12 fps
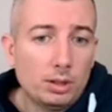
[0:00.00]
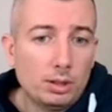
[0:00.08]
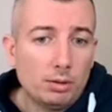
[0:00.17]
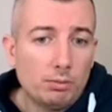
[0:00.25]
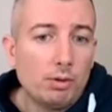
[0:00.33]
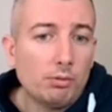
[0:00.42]

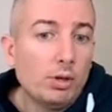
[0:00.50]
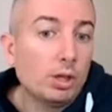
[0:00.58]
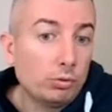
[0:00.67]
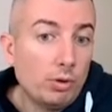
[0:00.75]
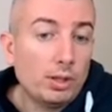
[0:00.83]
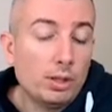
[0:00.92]
we are
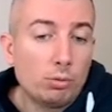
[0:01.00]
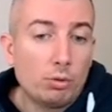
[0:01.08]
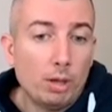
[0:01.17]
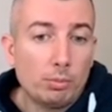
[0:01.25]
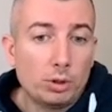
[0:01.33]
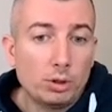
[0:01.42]
threatening to
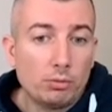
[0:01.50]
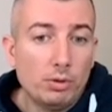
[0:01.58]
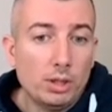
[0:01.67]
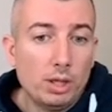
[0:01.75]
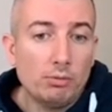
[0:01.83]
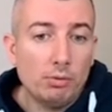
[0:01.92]
capture the
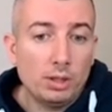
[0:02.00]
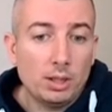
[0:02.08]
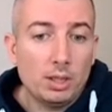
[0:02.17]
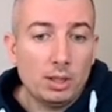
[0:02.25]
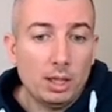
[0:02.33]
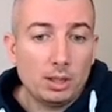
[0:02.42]
queen, and when
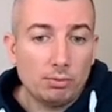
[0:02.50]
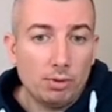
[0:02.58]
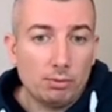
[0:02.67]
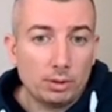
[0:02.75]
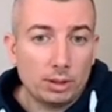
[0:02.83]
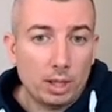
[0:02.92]
he takes, we
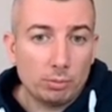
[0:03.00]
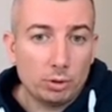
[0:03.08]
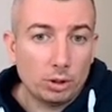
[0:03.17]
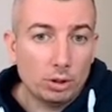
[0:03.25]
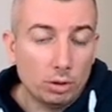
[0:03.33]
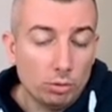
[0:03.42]
will
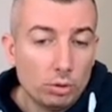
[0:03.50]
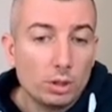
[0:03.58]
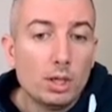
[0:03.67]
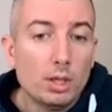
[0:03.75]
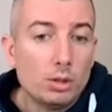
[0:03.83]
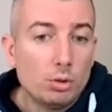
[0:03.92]
capture the rook,
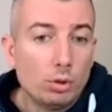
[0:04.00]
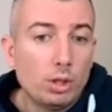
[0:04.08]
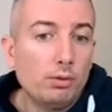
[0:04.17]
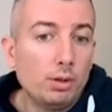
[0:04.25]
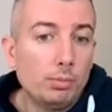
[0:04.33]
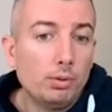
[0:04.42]
so he
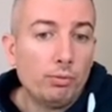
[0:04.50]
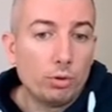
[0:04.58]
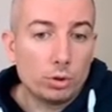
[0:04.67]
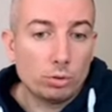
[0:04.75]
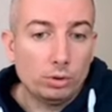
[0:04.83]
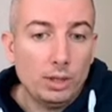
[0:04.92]
will be
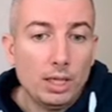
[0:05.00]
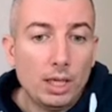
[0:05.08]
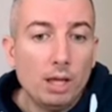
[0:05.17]
forced to take.